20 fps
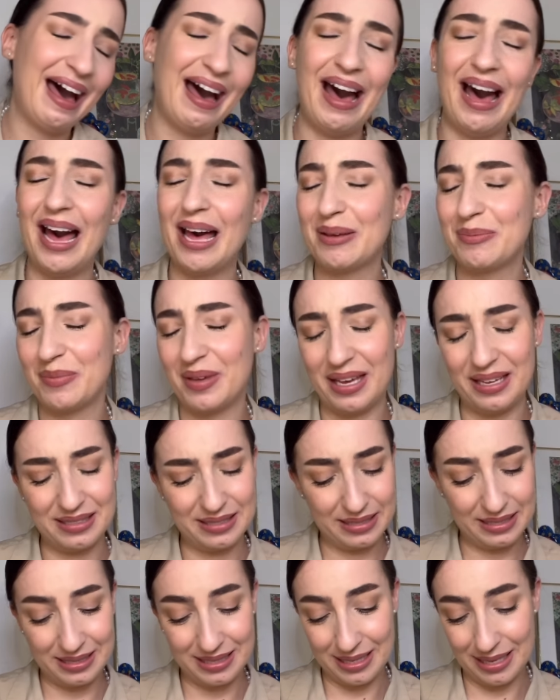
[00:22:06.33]
I mean,
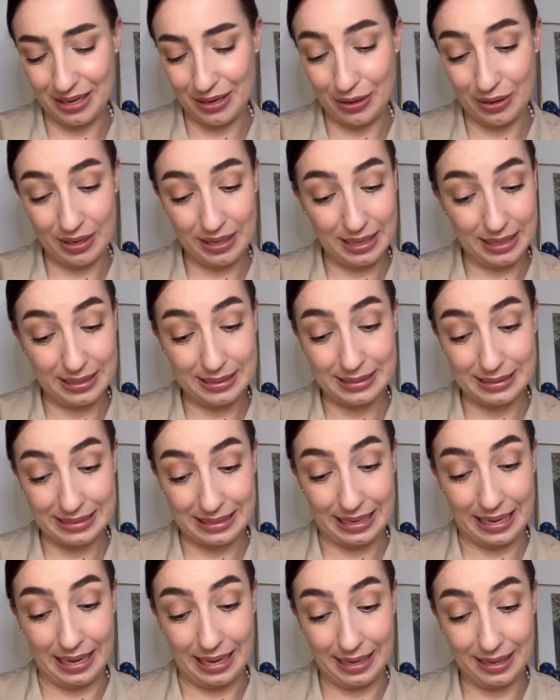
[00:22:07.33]

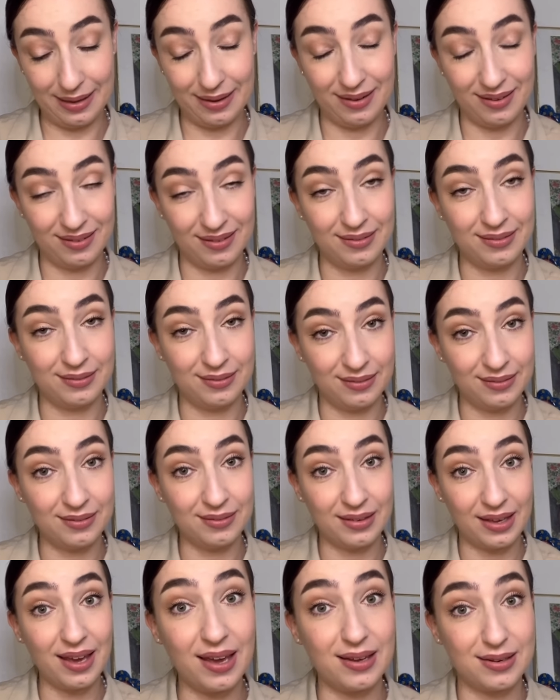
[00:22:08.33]
seriously,
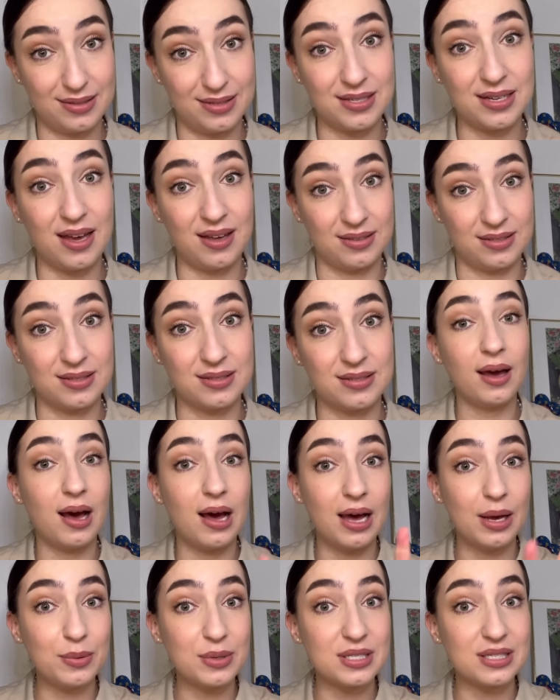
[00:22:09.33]
it does.
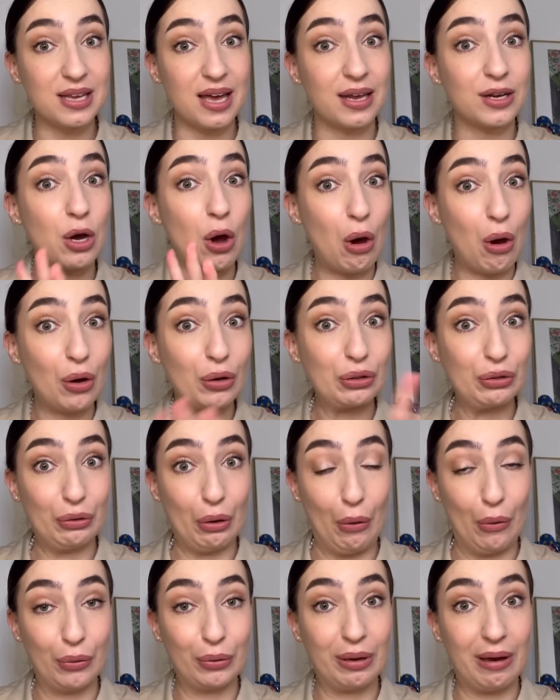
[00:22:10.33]
I was at hot
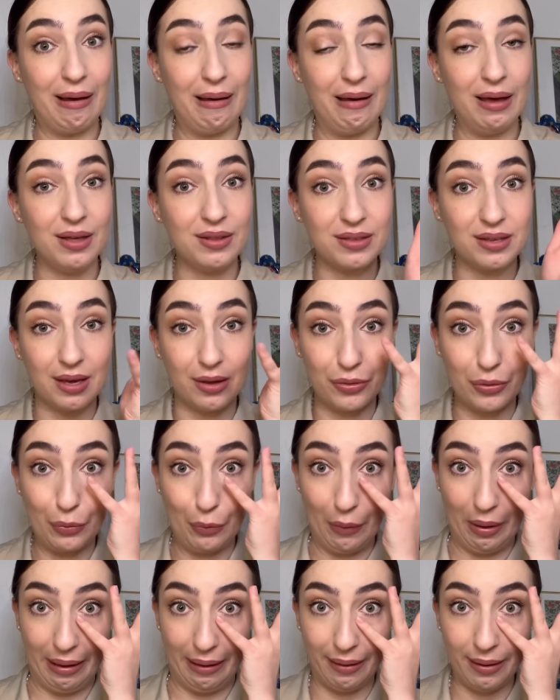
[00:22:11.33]
yoga the other
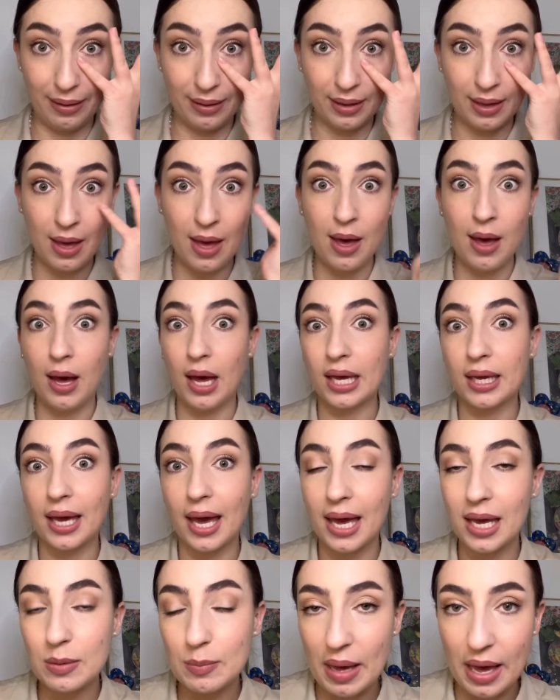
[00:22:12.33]
week. I
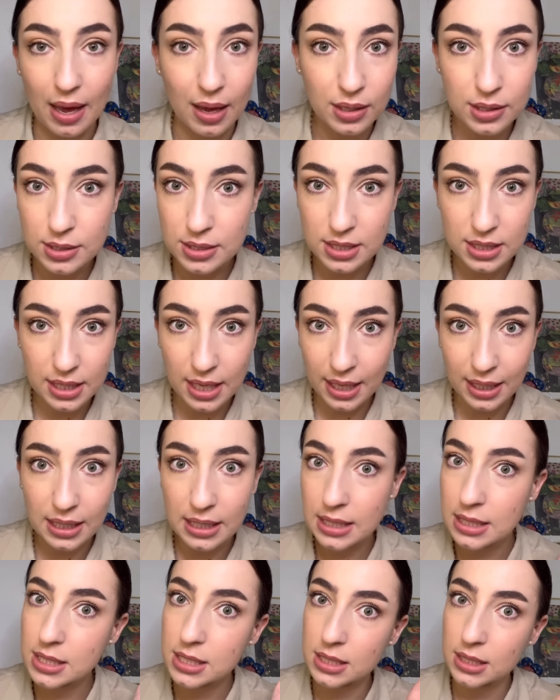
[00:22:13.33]
came out to get
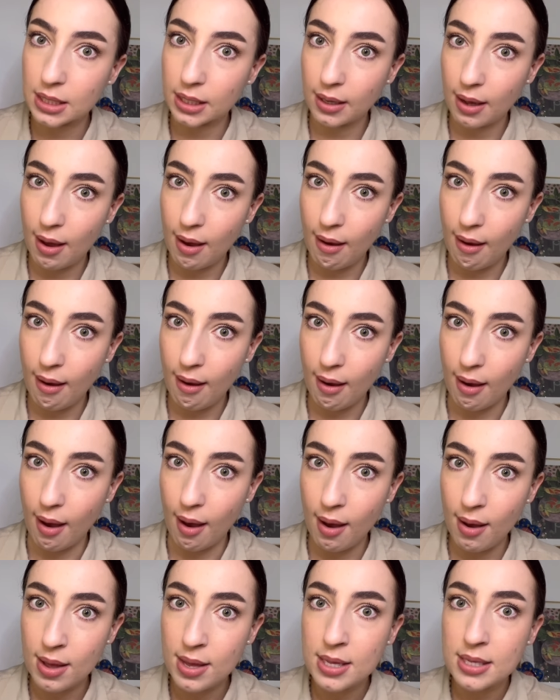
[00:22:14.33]
into the
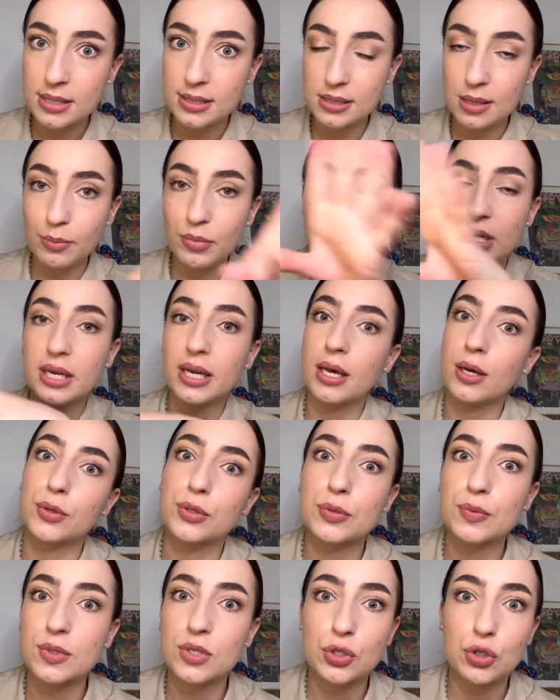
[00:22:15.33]
car. Somebody
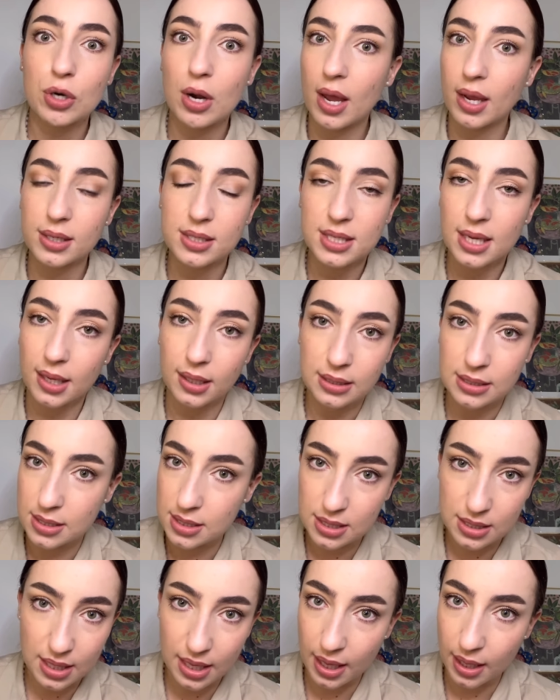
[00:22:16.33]
else was trying to get
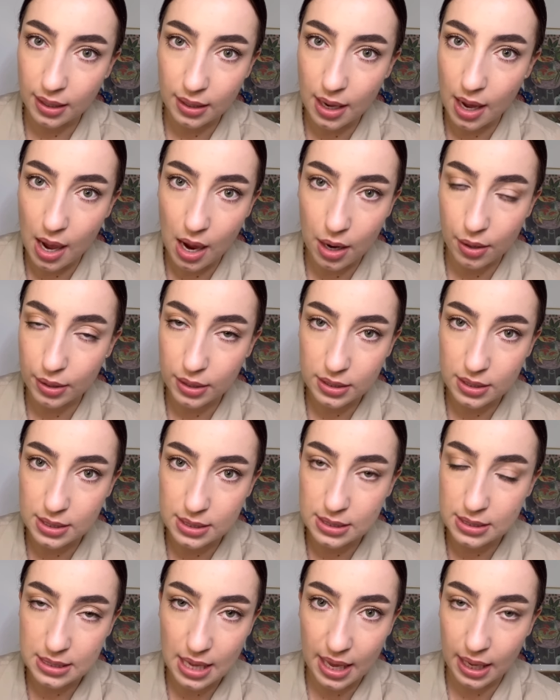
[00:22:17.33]
into their car at the
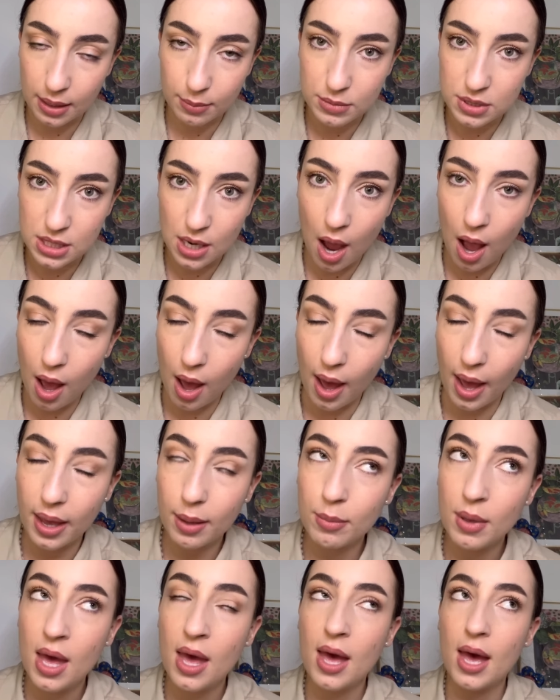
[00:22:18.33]
same time.